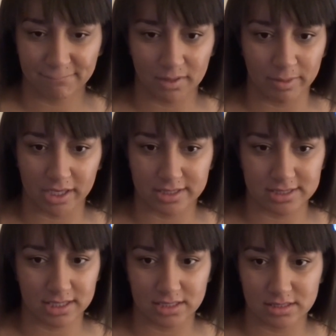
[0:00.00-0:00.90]
oh my god, this
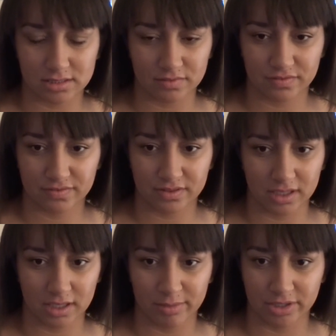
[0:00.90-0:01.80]
kid is
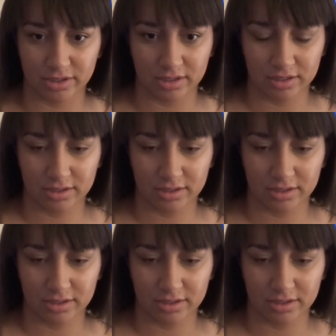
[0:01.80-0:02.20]
phenomenal.